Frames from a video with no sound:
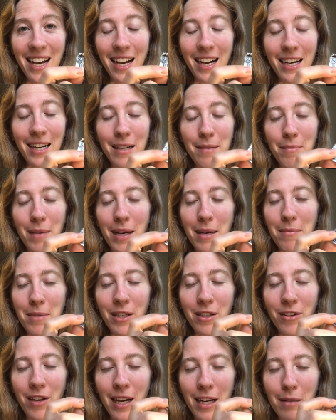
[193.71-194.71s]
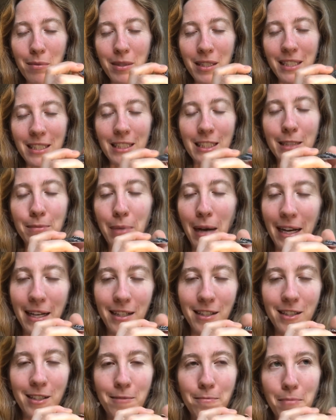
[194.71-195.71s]
I'm incredibly
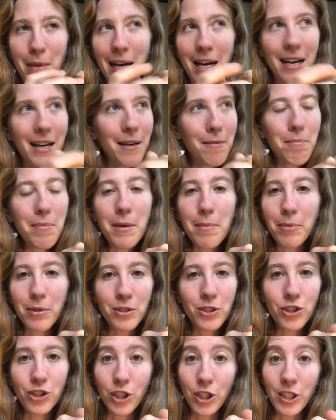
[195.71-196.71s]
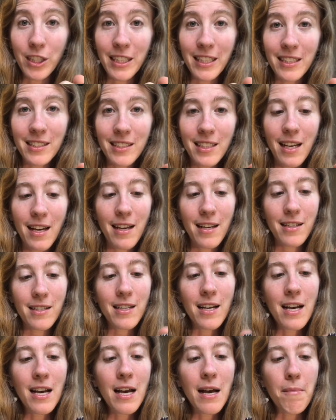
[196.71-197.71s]
inspired by people's journeys, and